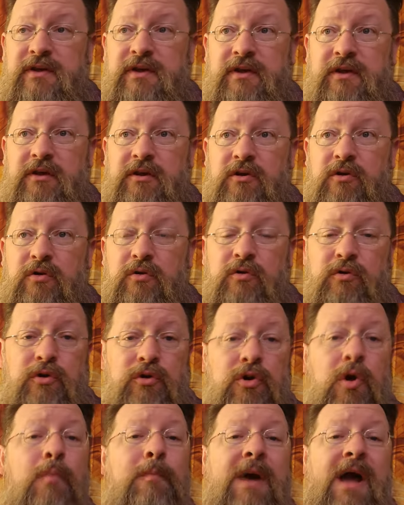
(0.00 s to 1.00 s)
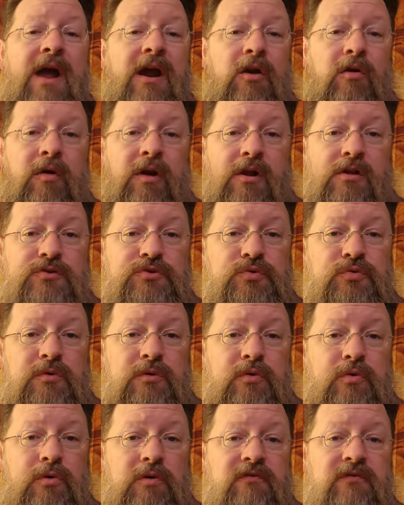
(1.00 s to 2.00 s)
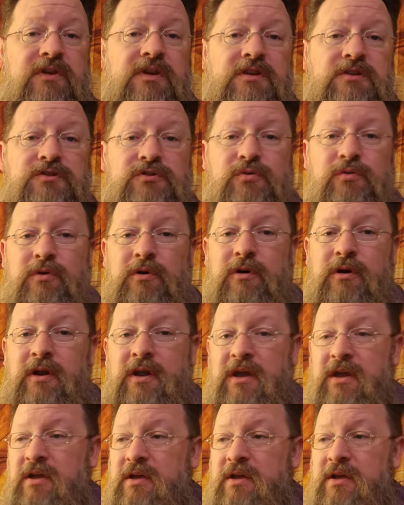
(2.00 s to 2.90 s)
uh, no, no, no backgrounds or, or feats, or